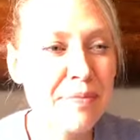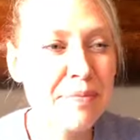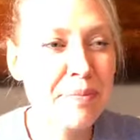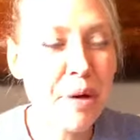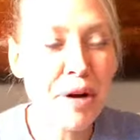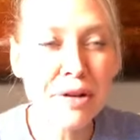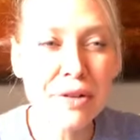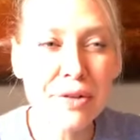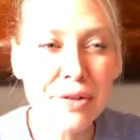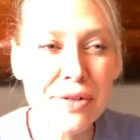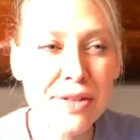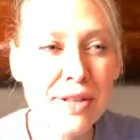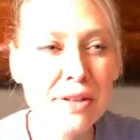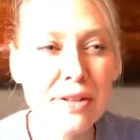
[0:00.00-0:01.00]

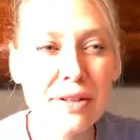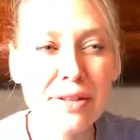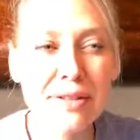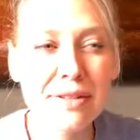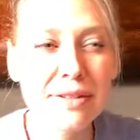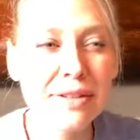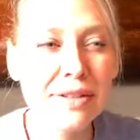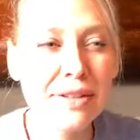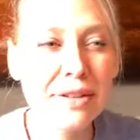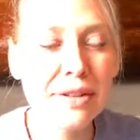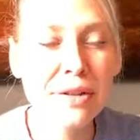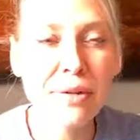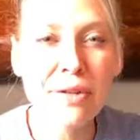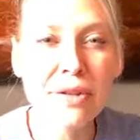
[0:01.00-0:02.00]
particles, uh, you
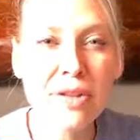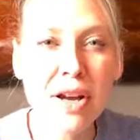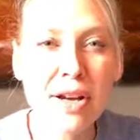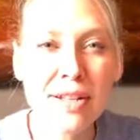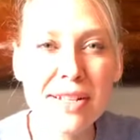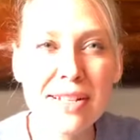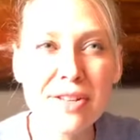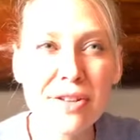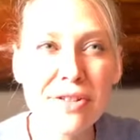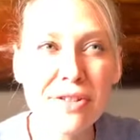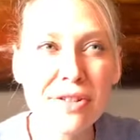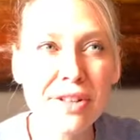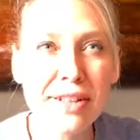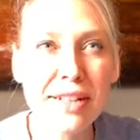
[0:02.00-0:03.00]
know, the toxins are
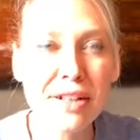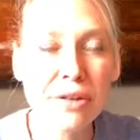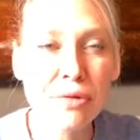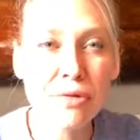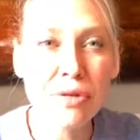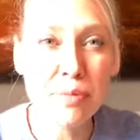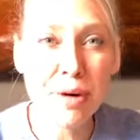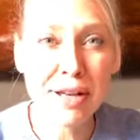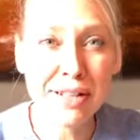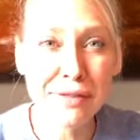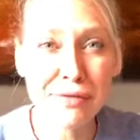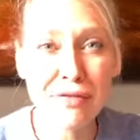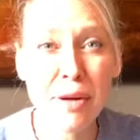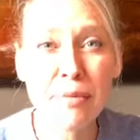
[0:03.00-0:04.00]
circulating through the body
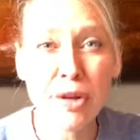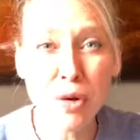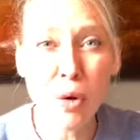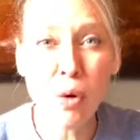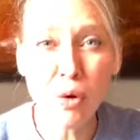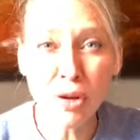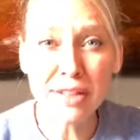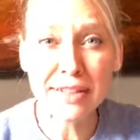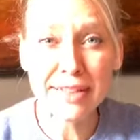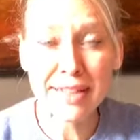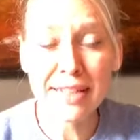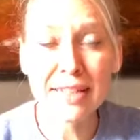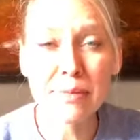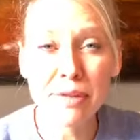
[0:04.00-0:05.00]
from the colon
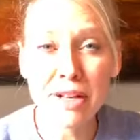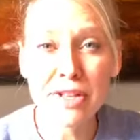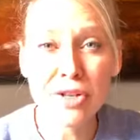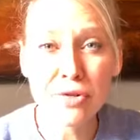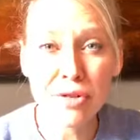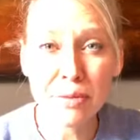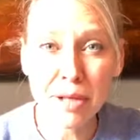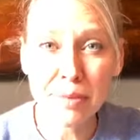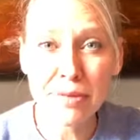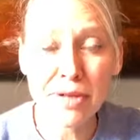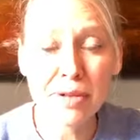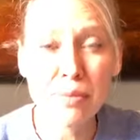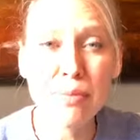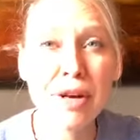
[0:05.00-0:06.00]
in the bloodstream up to
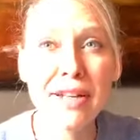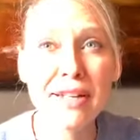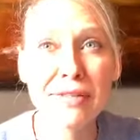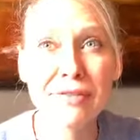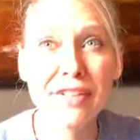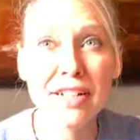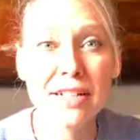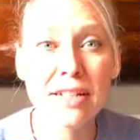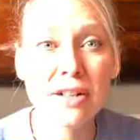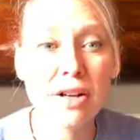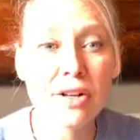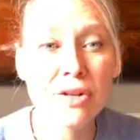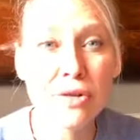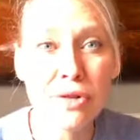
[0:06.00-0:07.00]
the brain, affecting
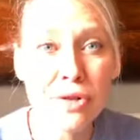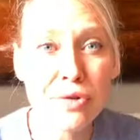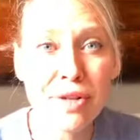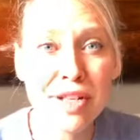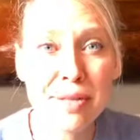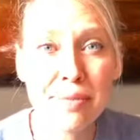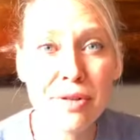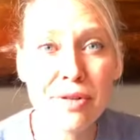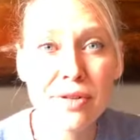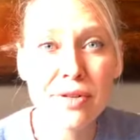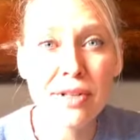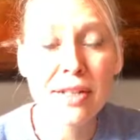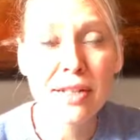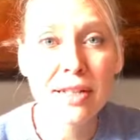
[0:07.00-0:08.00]
our neurotransmitters.